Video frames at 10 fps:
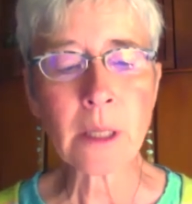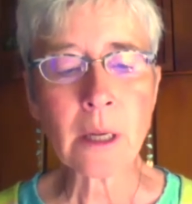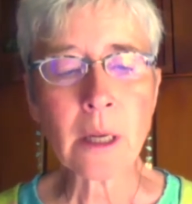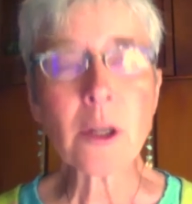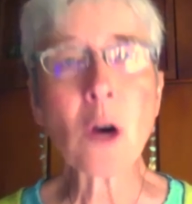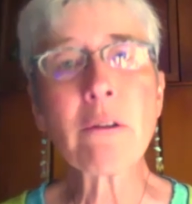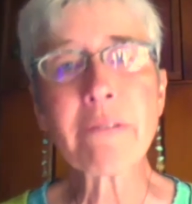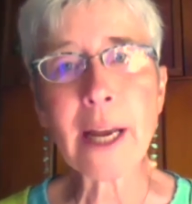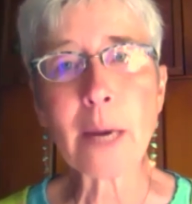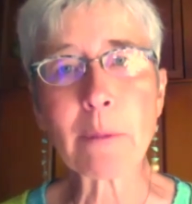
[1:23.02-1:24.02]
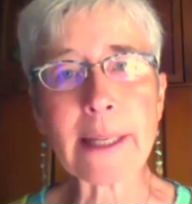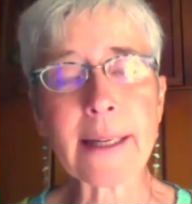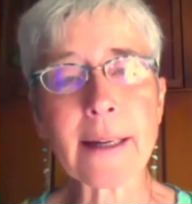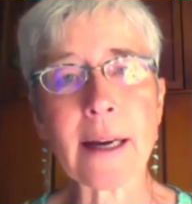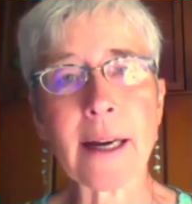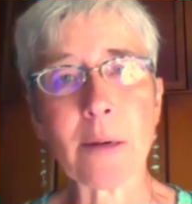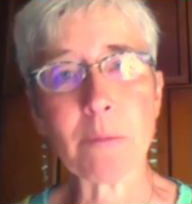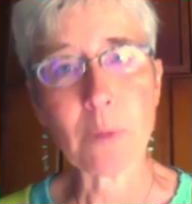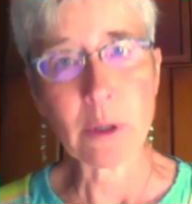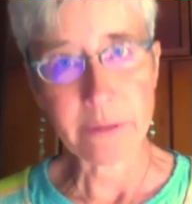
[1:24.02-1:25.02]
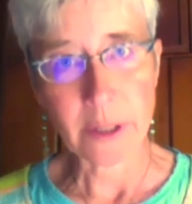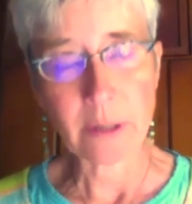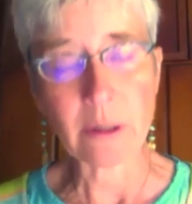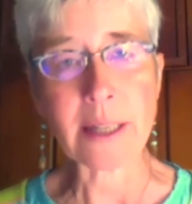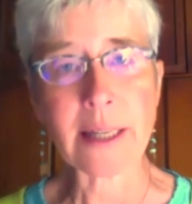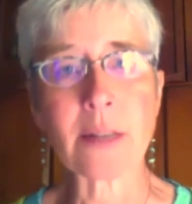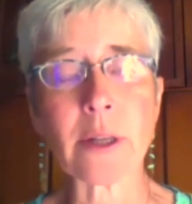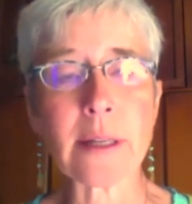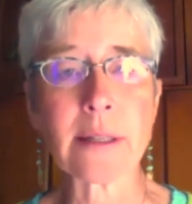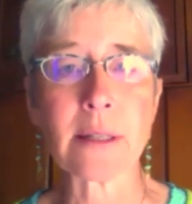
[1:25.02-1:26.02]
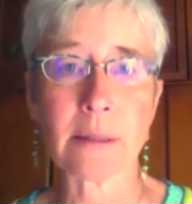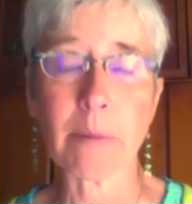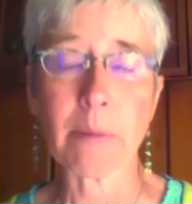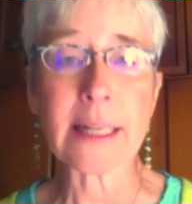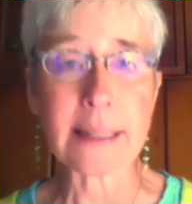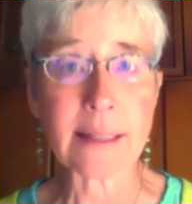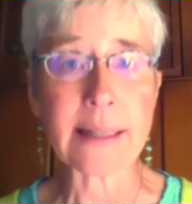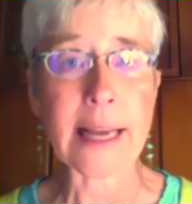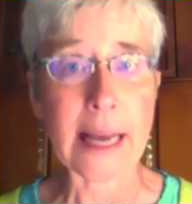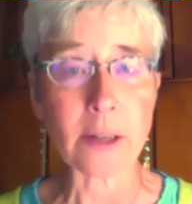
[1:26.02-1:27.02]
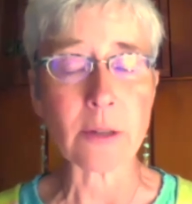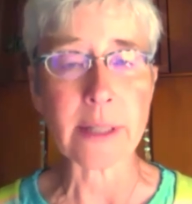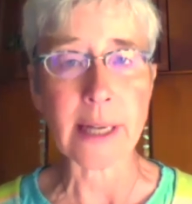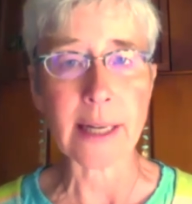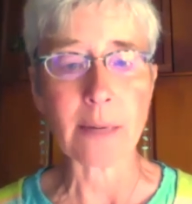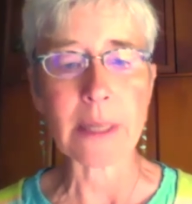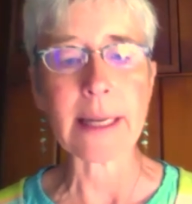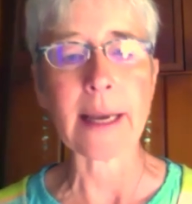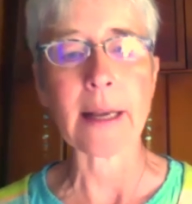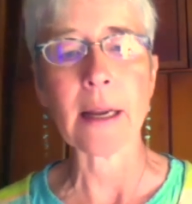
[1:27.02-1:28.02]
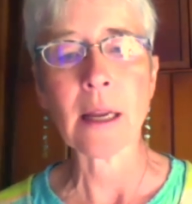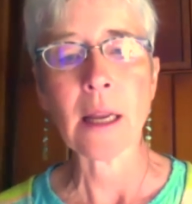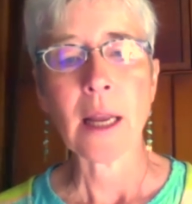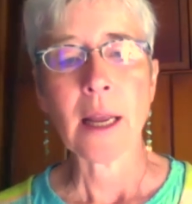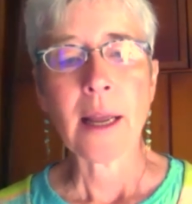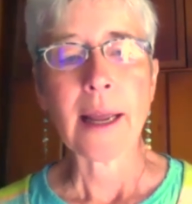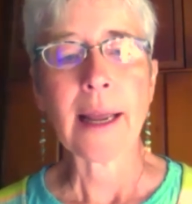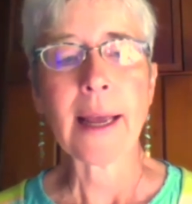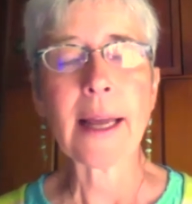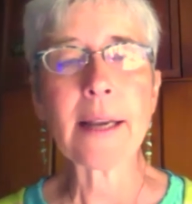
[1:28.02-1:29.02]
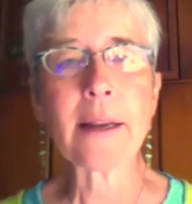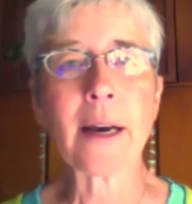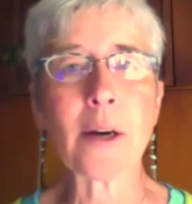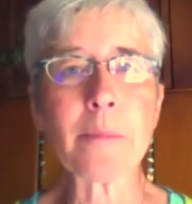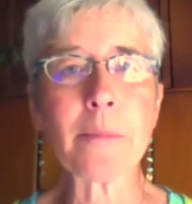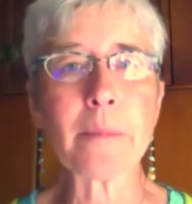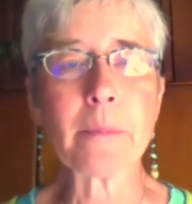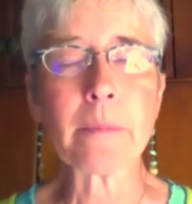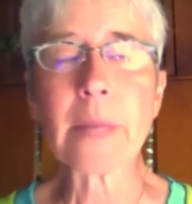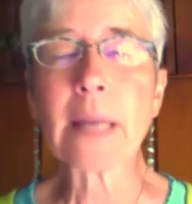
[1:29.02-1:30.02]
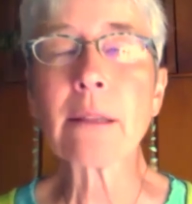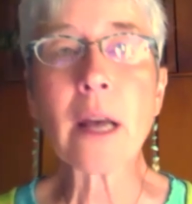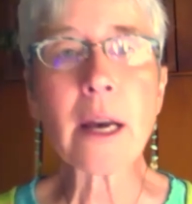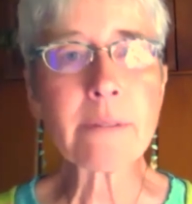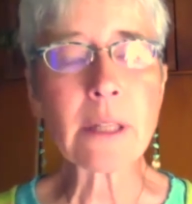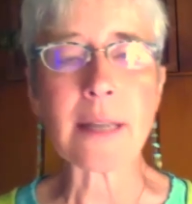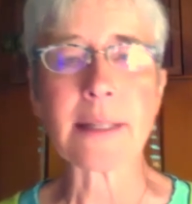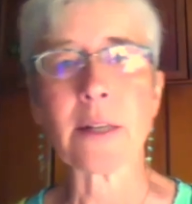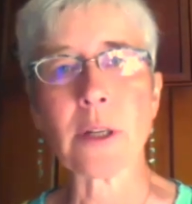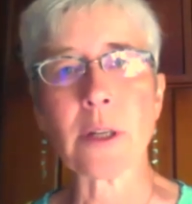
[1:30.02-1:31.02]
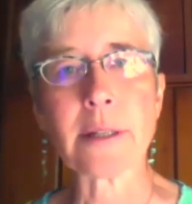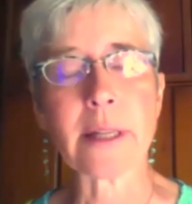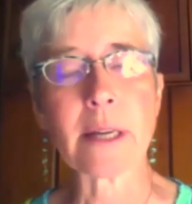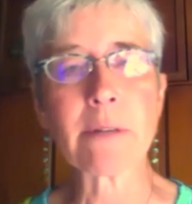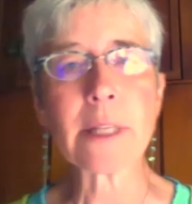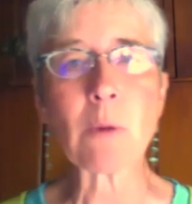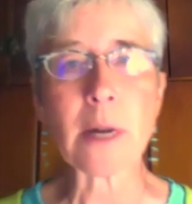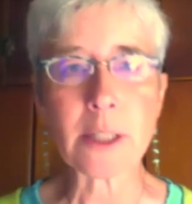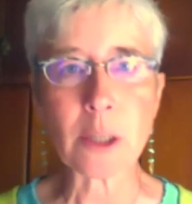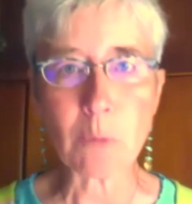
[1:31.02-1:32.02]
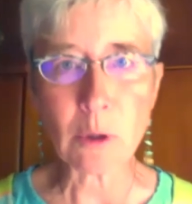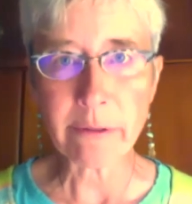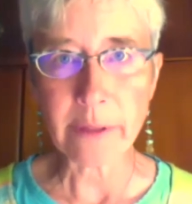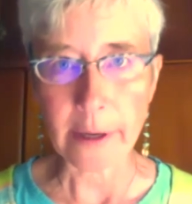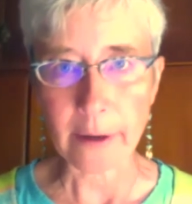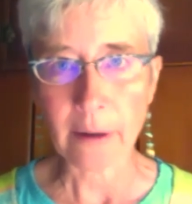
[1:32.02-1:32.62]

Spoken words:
the whole family moved to Los Angeles, minus the dad, who stayed in Montana. And they loved Los Angeles, and they really wanted to move there.